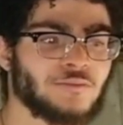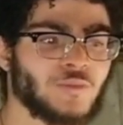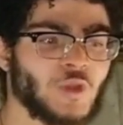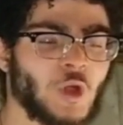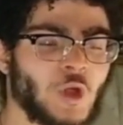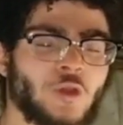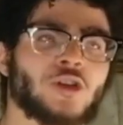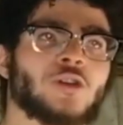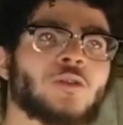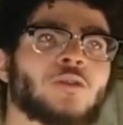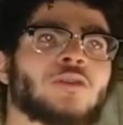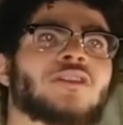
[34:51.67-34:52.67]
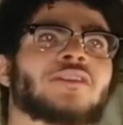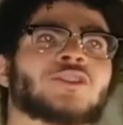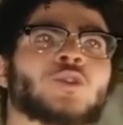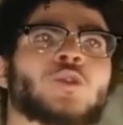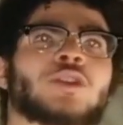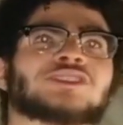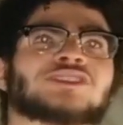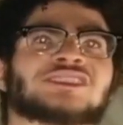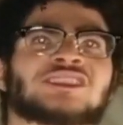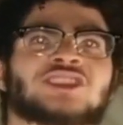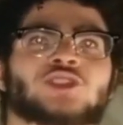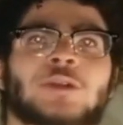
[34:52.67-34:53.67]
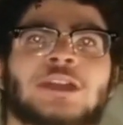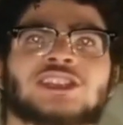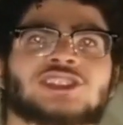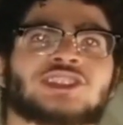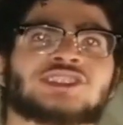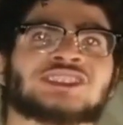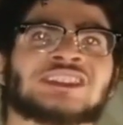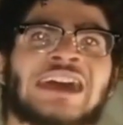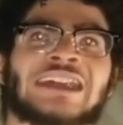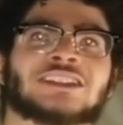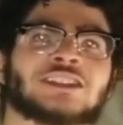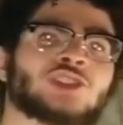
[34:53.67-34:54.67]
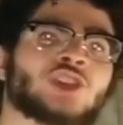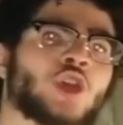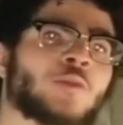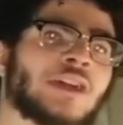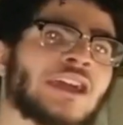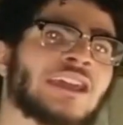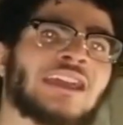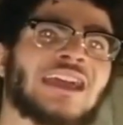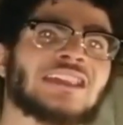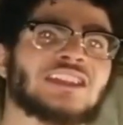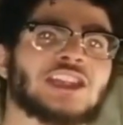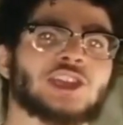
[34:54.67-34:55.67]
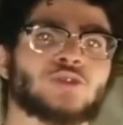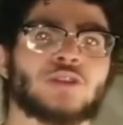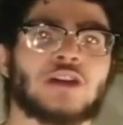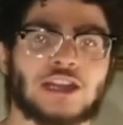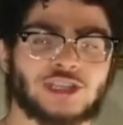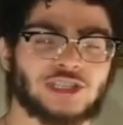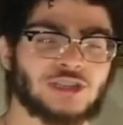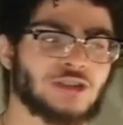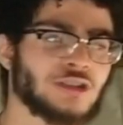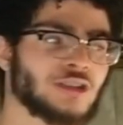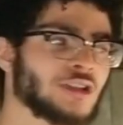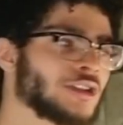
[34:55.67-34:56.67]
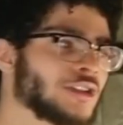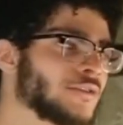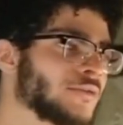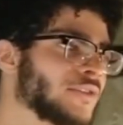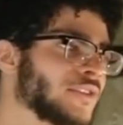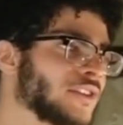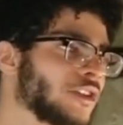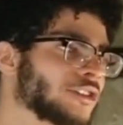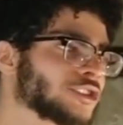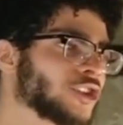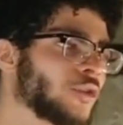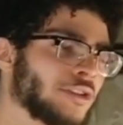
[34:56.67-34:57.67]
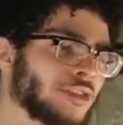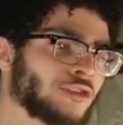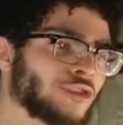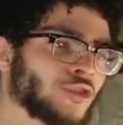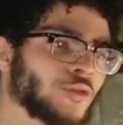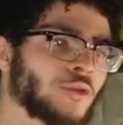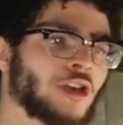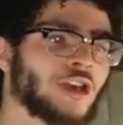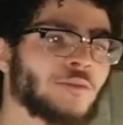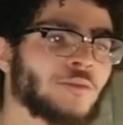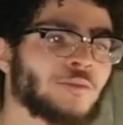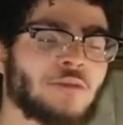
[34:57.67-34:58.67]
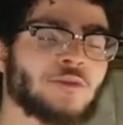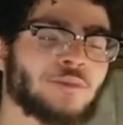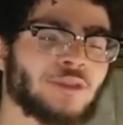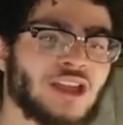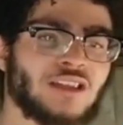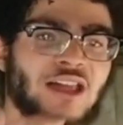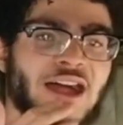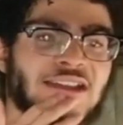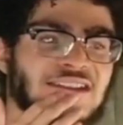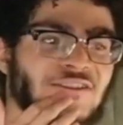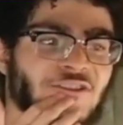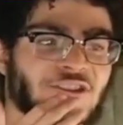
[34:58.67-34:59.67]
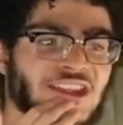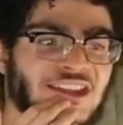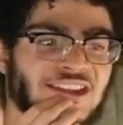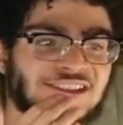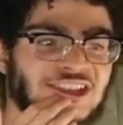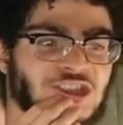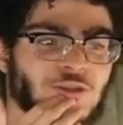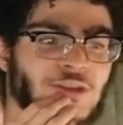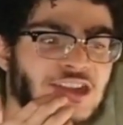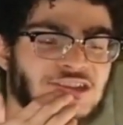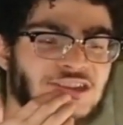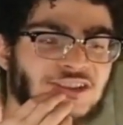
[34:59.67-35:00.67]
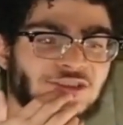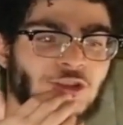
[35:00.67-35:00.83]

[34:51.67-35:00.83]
although of course the situations that Kagome and Inuyasha are going through are probably a lot different than the situations or the